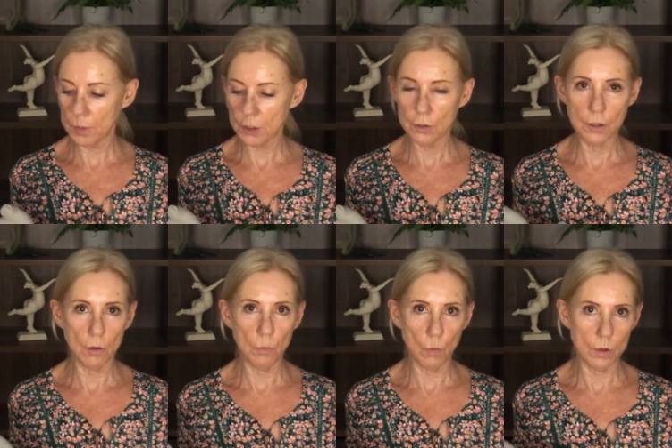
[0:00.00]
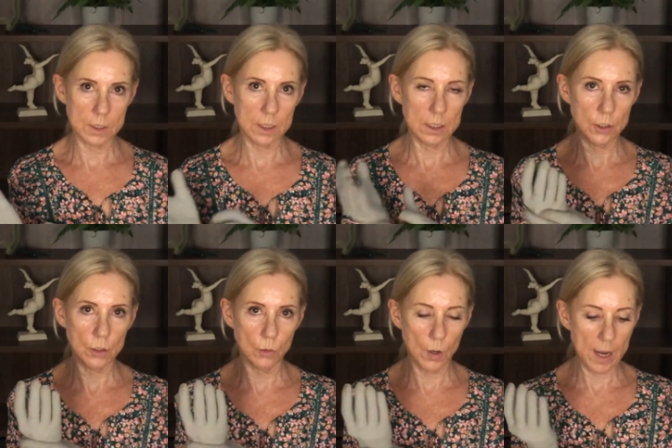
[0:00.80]
which you don't want, into
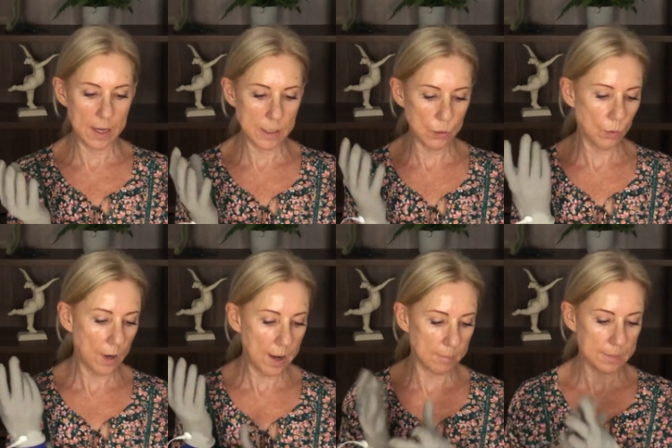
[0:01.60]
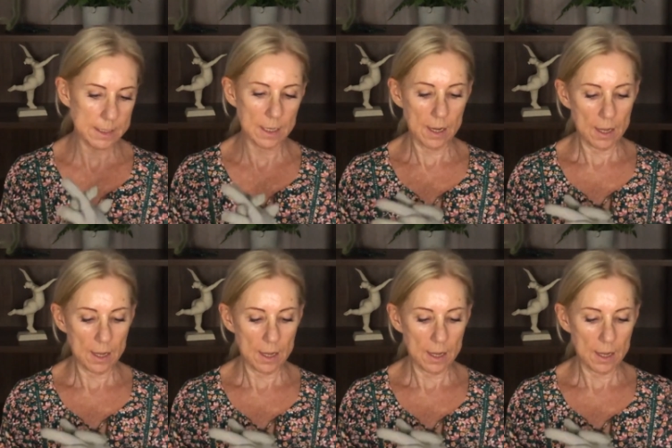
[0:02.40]
your hands or arms.